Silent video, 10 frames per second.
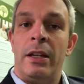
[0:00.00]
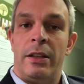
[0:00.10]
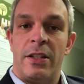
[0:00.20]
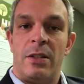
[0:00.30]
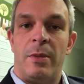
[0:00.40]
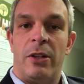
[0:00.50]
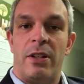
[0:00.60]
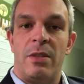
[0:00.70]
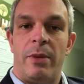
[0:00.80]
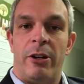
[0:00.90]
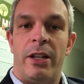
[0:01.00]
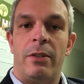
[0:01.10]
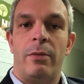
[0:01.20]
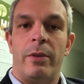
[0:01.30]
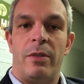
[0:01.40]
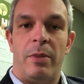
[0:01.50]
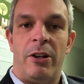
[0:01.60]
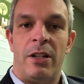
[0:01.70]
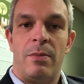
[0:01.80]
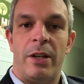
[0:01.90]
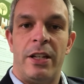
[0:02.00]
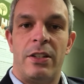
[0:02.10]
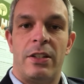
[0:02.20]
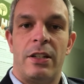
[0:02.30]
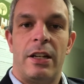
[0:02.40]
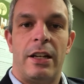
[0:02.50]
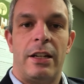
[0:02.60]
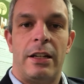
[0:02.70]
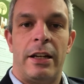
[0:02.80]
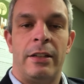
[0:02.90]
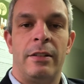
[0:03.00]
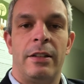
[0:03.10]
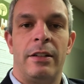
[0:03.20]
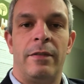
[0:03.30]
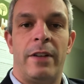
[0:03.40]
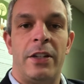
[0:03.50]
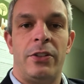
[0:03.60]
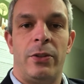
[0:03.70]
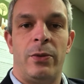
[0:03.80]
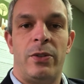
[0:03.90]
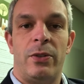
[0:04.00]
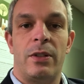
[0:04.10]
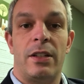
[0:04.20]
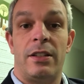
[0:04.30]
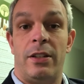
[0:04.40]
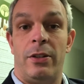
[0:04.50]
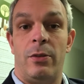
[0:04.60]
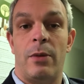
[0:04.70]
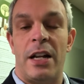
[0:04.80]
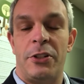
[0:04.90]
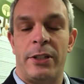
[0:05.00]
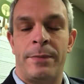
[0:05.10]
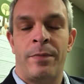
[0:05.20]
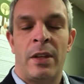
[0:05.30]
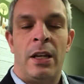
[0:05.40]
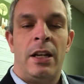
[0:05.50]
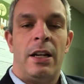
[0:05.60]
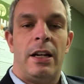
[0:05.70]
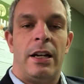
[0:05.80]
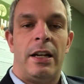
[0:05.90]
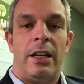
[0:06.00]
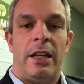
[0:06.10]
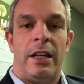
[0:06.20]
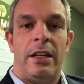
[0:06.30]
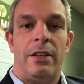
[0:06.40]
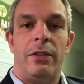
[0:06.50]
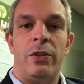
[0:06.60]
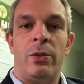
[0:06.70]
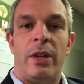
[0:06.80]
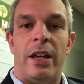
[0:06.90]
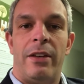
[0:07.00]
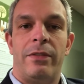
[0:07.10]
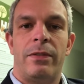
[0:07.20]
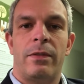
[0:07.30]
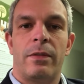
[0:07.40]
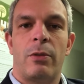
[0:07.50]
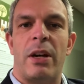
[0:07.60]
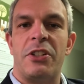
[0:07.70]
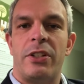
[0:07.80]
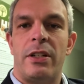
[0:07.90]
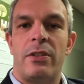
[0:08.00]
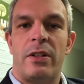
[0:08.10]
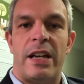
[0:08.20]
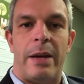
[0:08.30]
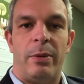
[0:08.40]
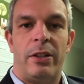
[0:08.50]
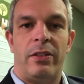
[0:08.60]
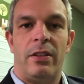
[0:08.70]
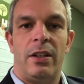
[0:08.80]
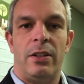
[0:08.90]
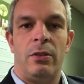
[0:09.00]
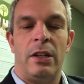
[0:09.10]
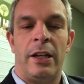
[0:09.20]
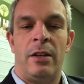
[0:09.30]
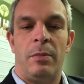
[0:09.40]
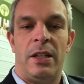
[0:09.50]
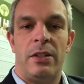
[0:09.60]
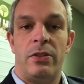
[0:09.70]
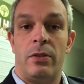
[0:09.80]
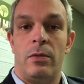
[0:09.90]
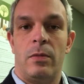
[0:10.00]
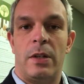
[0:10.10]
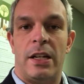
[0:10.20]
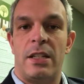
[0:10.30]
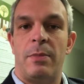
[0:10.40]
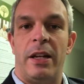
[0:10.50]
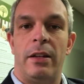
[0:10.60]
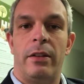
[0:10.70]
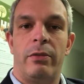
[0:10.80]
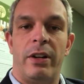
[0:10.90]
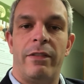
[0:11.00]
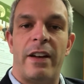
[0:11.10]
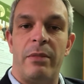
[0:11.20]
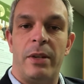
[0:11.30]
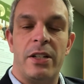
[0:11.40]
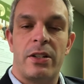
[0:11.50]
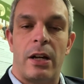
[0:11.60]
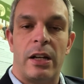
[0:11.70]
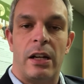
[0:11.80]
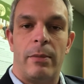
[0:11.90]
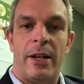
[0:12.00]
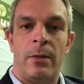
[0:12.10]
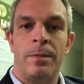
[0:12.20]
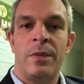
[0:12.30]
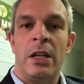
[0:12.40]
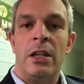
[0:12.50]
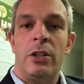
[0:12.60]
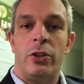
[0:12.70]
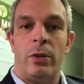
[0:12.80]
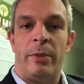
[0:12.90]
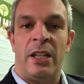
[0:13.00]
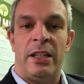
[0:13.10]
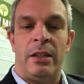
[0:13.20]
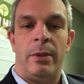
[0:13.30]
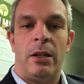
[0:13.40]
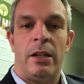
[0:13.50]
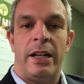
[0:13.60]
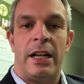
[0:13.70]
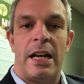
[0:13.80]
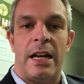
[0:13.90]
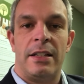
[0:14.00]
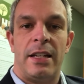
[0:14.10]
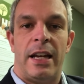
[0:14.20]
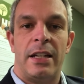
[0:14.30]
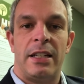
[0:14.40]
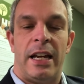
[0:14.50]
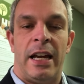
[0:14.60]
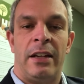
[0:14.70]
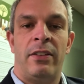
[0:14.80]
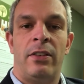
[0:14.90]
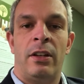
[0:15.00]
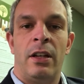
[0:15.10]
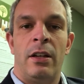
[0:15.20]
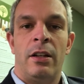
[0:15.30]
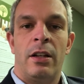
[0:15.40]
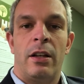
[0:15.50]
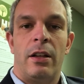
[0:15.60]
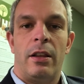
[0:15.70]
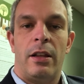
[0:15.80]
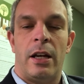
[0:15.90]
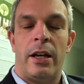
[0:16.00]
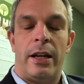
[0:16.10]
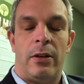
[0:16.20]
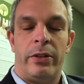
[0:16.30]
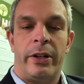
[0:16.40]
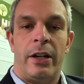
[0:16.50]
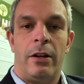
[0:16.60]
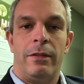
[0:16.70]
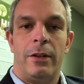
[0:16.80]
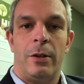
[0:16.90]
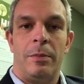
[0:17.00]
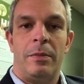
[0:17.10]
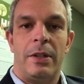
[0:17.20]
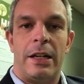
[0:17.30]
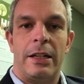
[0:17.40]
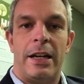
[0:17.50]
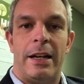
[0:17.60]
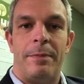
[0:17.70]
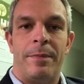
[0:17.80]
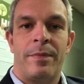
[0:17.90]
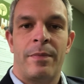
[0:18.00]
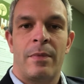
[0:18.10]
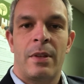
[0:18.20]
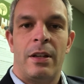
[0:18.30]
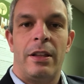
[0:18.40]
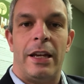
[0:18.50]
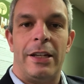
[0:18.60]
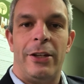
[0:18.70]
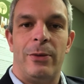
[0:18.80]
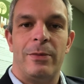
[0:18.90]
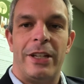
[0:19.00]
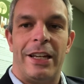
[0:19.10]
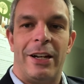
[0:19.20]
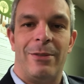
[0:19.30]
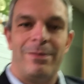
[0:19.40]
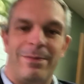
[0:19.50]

And this has been Chris Berry with Berry's Bites. I invite you to continue watching. And if you do have questions or topics that you'd like me to spend 3 to 5 minutes talking about, shoot me an email at contact@theeldercarefirm.com. Thank you. Take care.